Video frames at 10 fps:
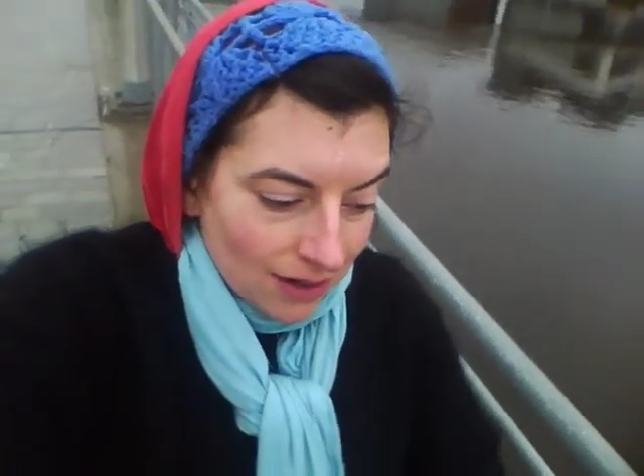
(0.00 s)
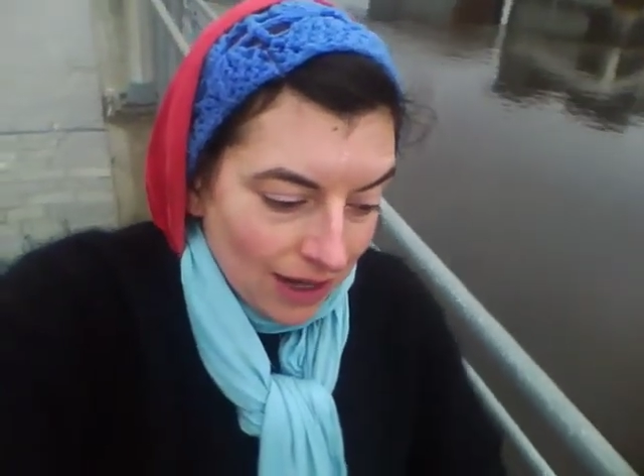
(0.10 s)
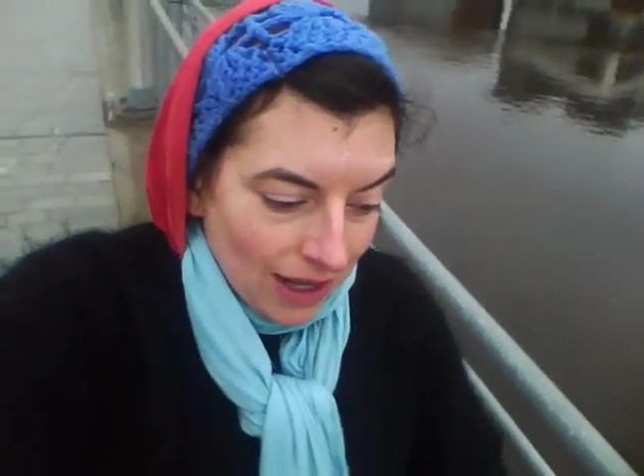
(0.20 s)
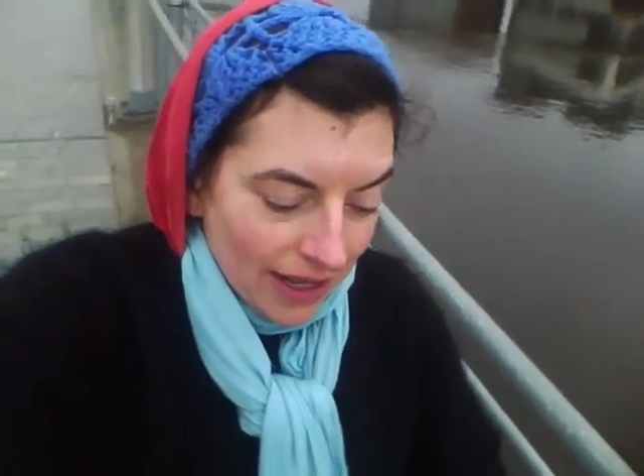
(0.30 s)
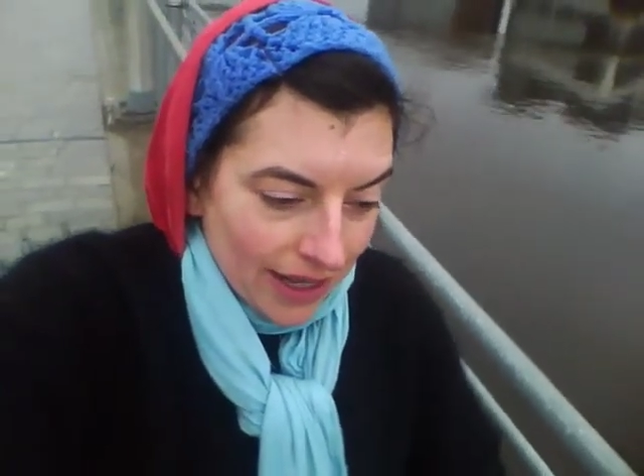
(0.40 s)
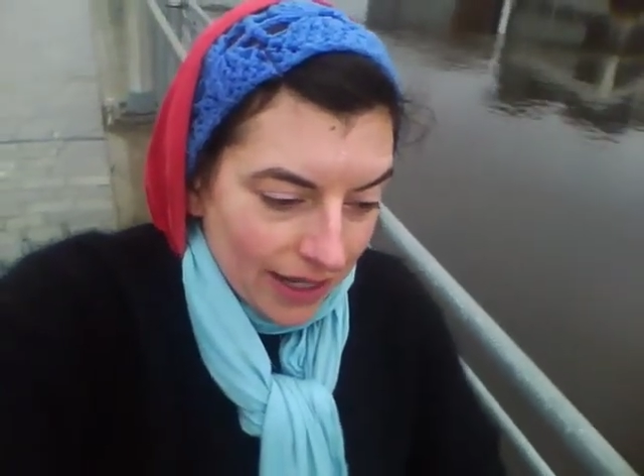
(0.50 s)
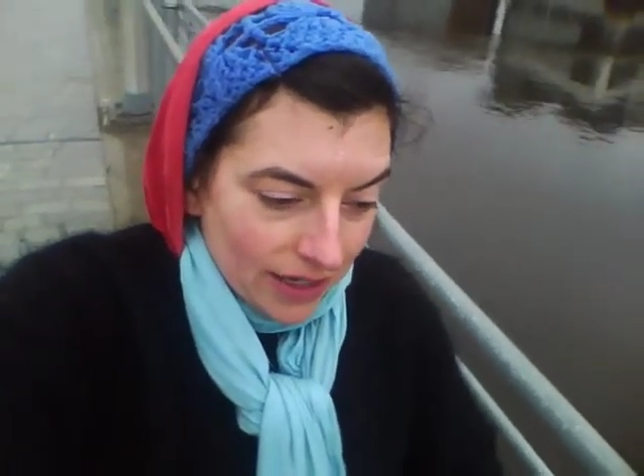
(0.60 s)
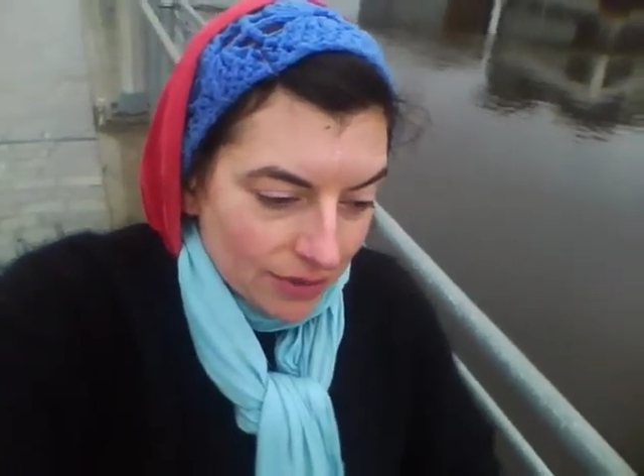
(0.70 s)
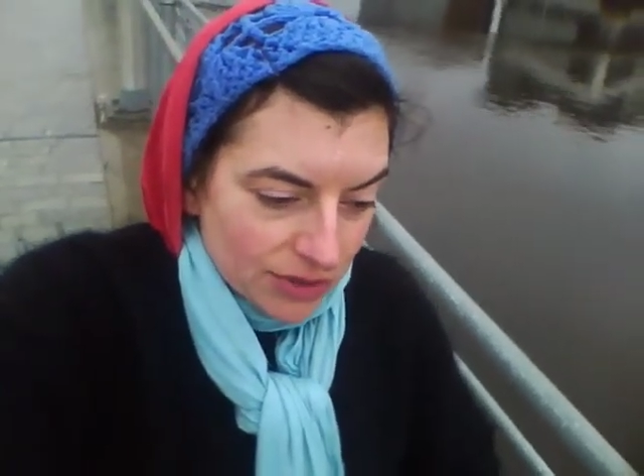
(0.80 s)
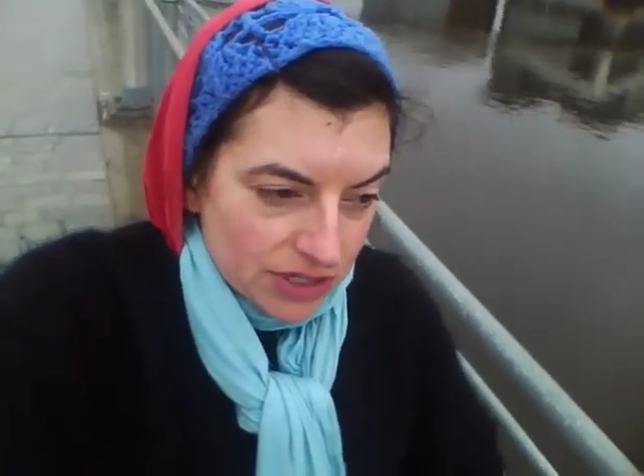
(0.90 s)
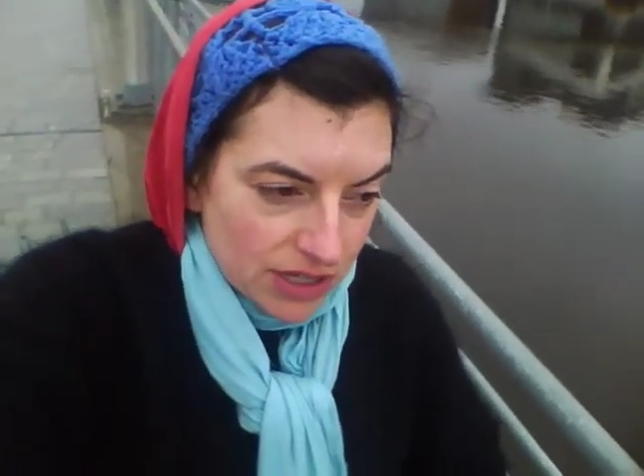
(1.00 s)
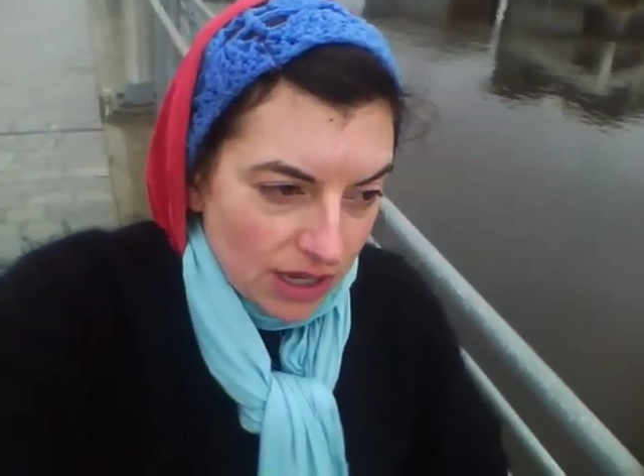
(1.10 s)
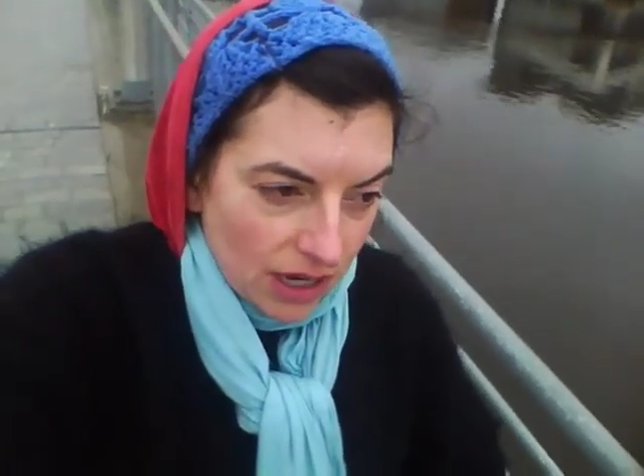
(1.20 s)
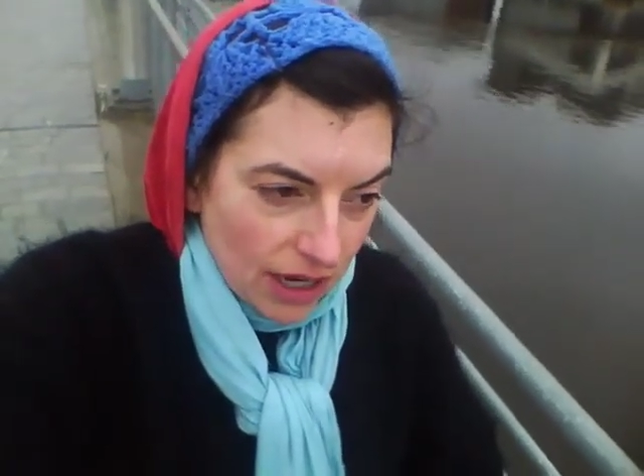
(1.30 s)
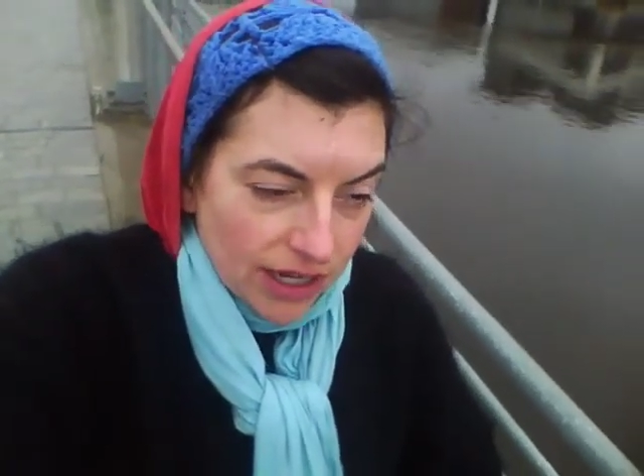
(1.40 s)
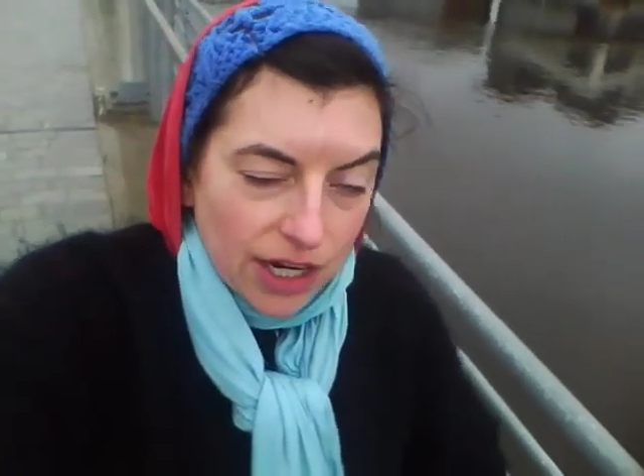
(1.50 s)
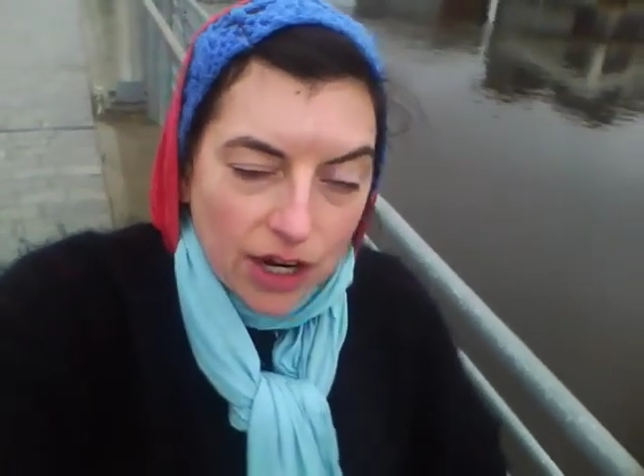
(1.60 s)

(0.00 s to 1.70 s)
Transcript: I had